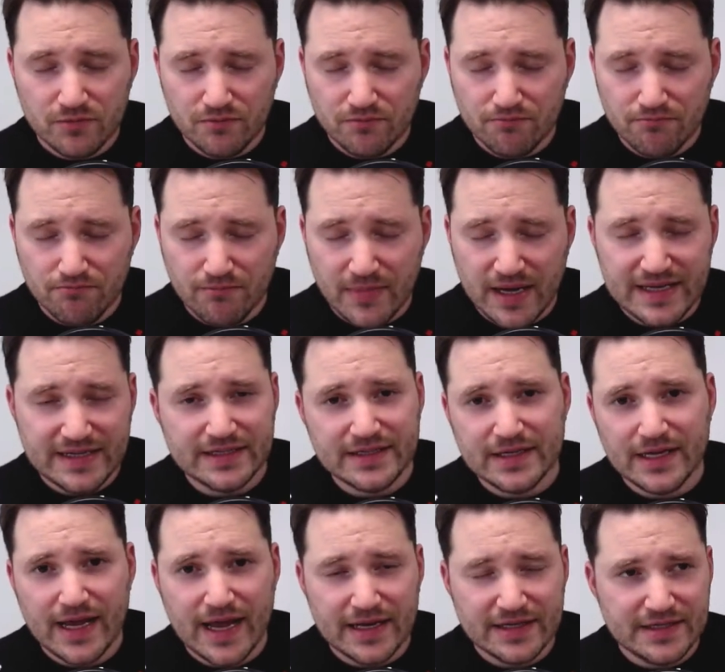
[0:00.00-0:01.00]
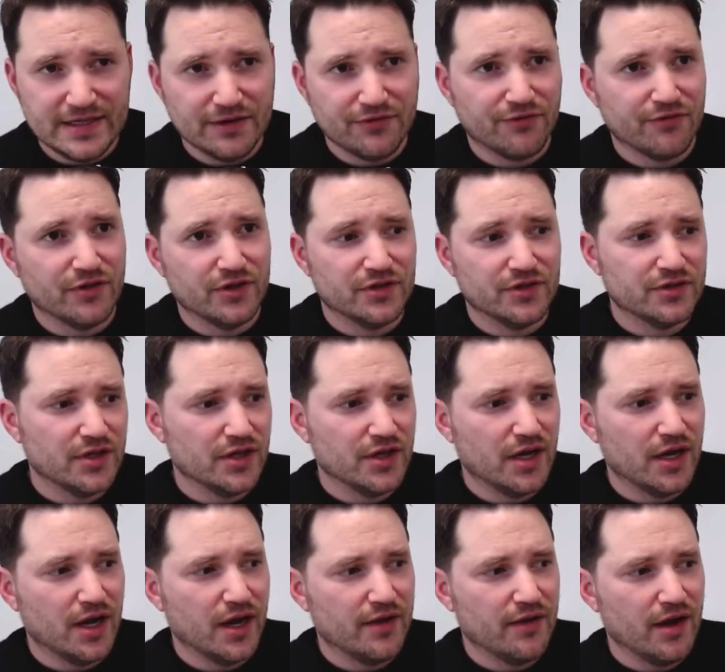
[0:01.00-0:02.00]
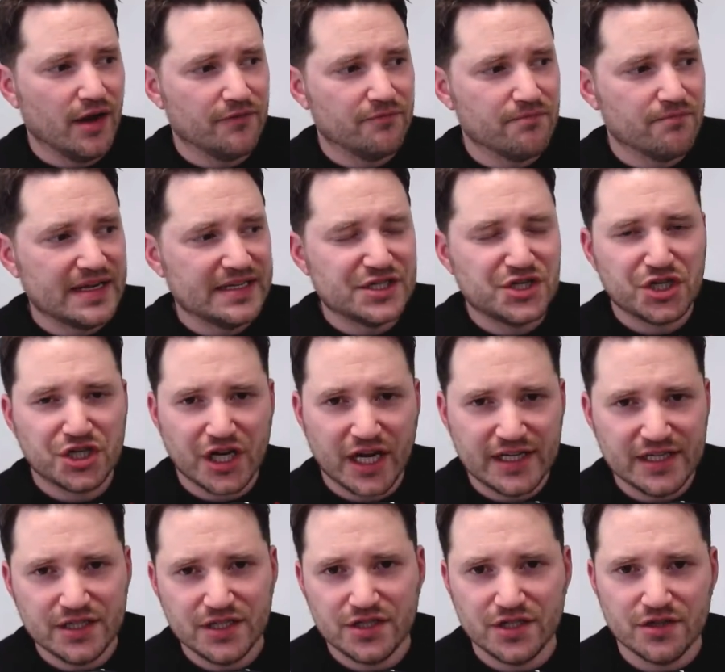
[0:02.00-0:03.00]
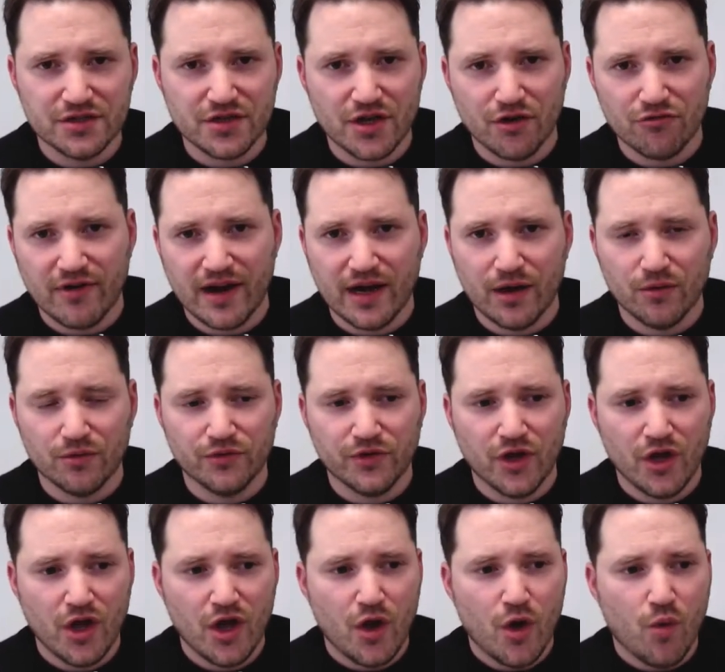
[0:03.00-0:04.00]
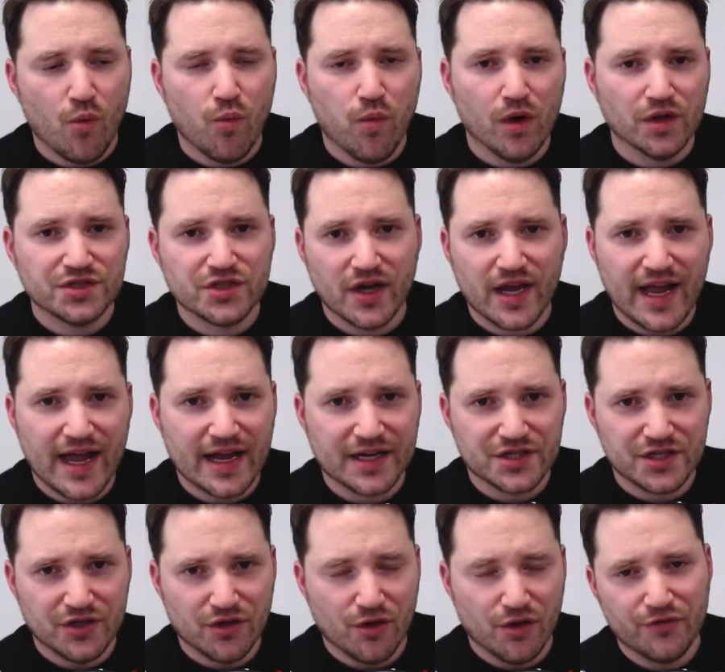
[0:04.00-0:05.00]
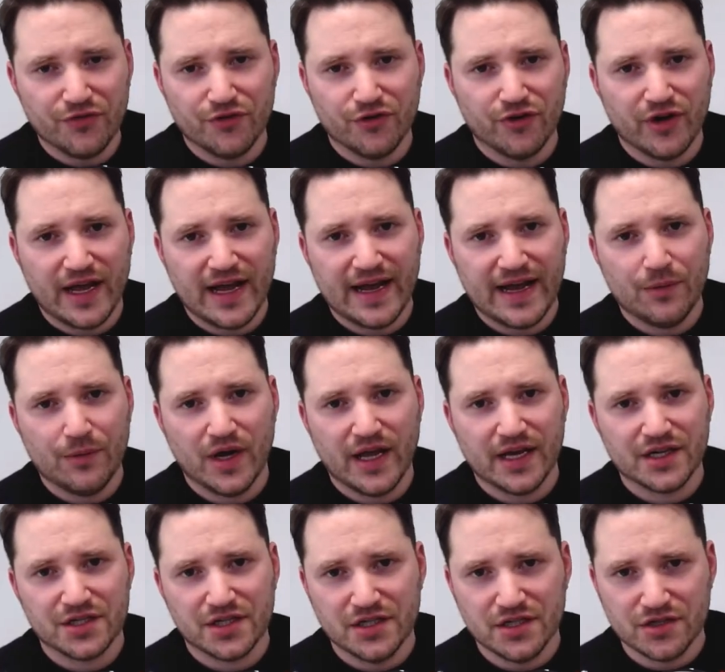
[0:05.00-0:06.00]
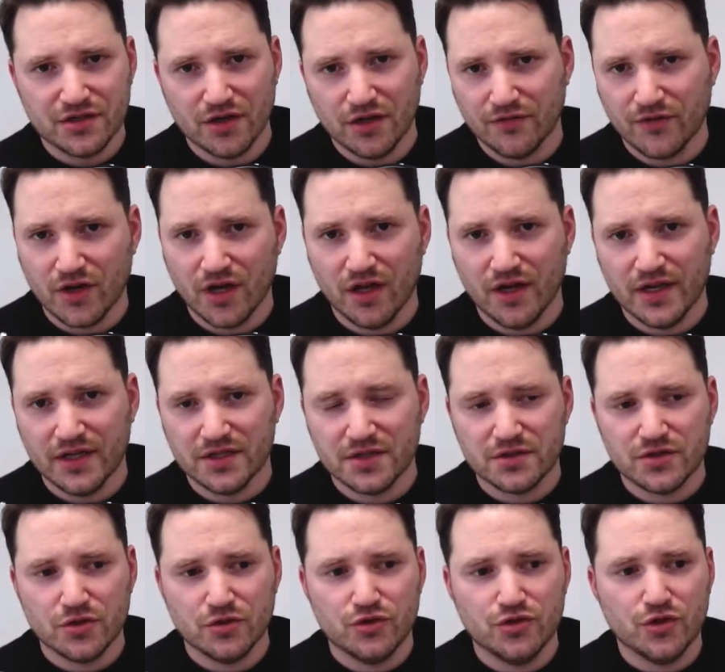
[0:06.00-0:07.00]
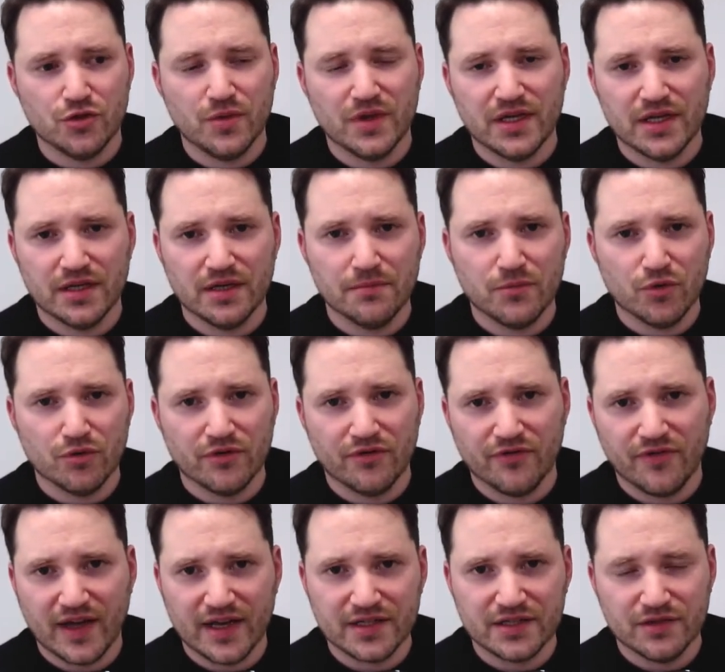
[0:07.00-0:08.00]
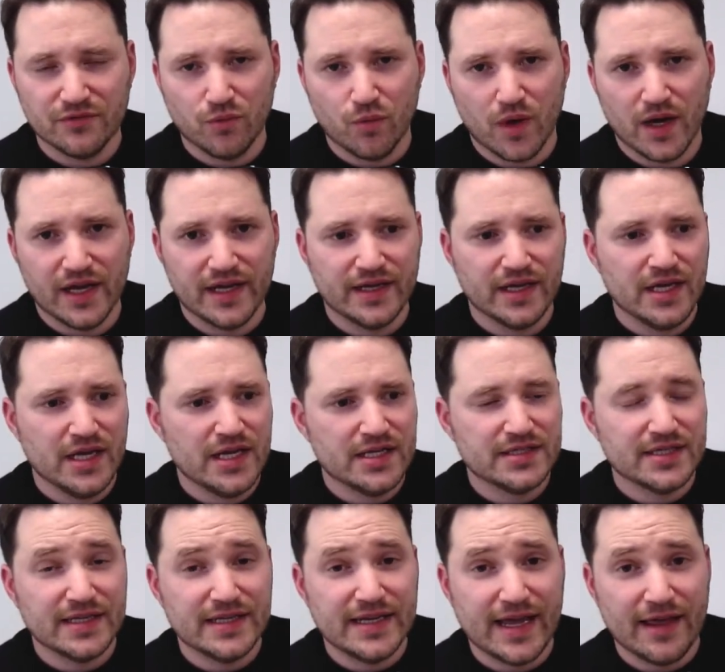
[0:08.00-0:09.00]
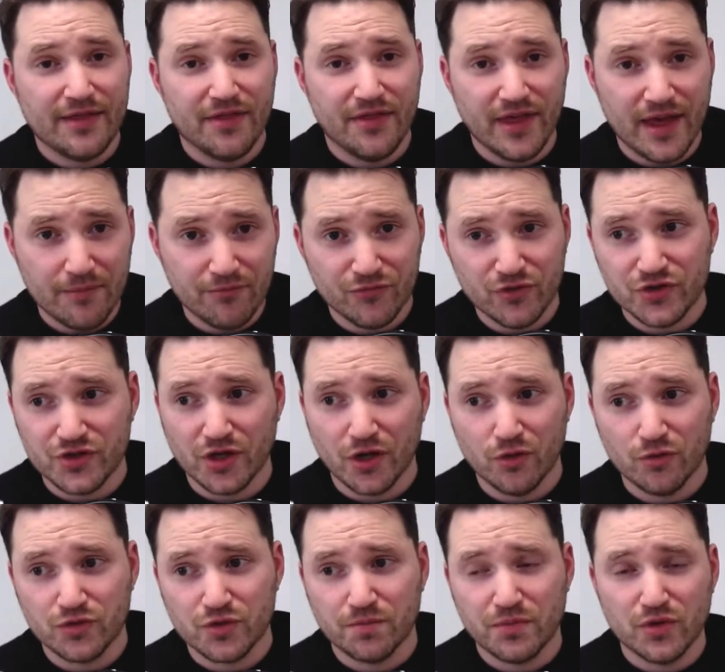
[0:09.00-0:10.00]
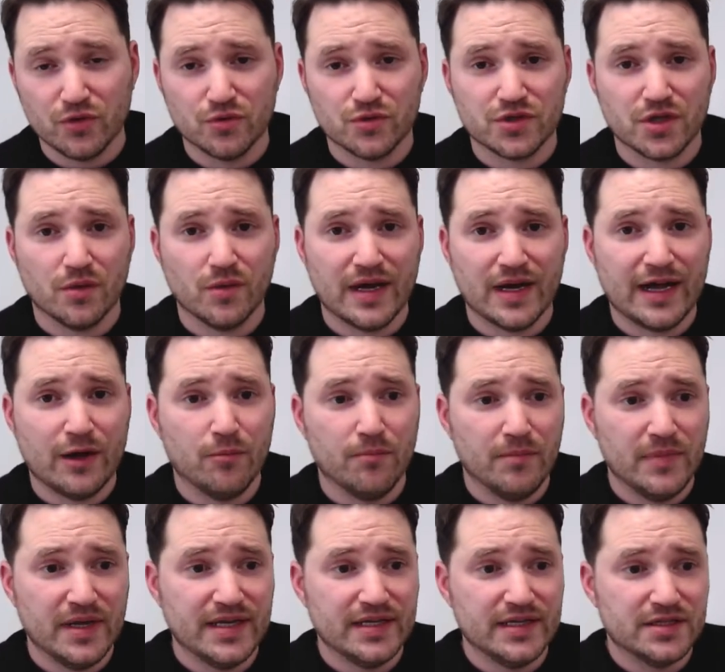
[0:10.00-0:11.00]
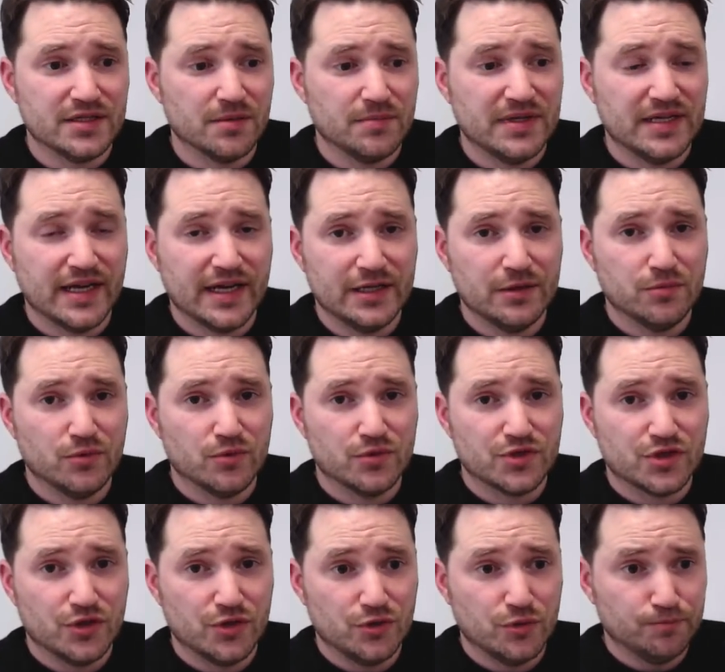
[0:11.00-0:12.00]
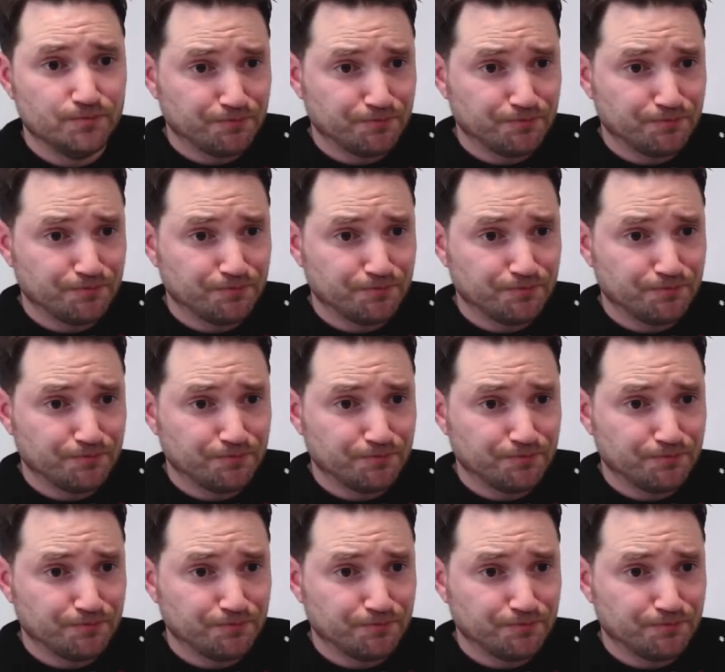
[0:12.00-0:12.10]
made I've made changes around what I actually offer and how I actually serve clients to do it in a more effective way, to get them results, but also allow me to be able to